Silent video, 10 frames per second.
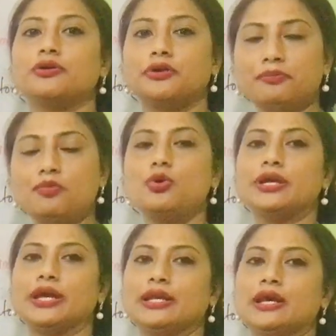remote
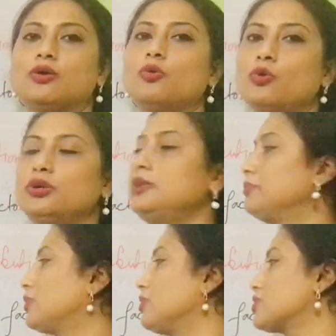area only
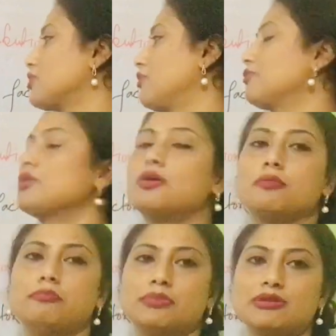because of
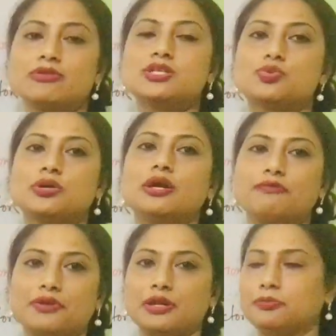minerals were
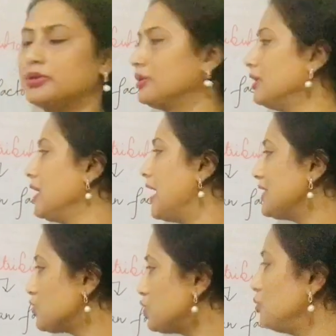available.
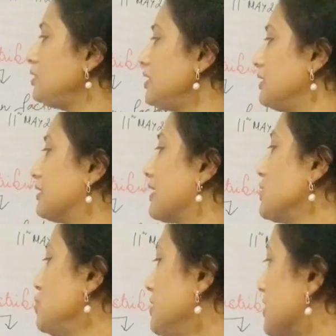And slowly and
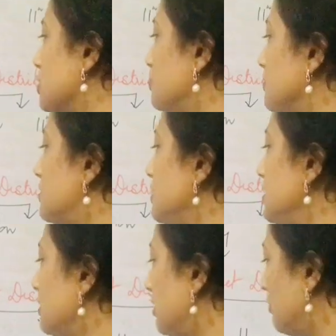gradually it has been
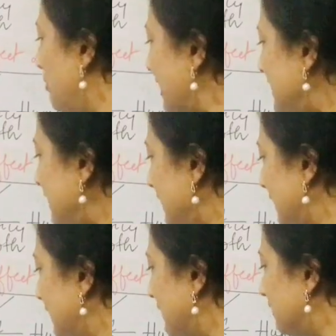seen a mining
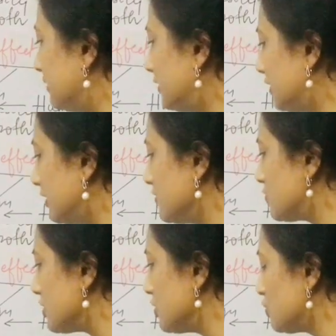area
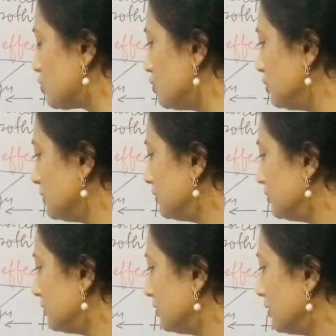turns into
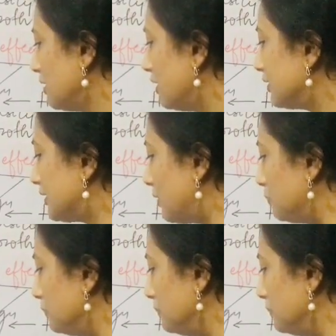a town